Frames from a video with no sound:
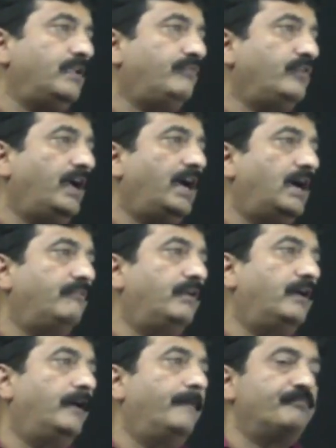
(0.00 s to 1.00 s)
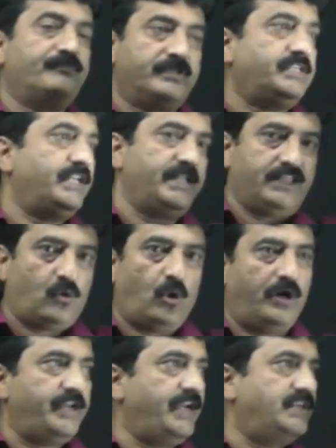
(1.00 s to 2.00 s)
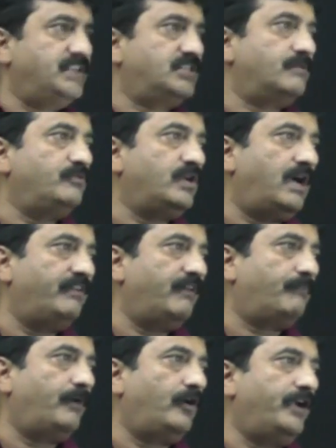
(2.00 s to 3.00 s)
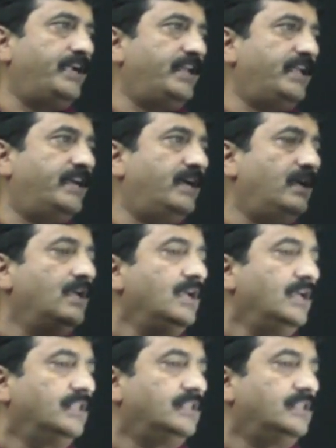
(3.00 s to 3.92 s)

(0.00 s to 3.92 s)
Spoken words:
if you have said in the coordinate system, you have a point here,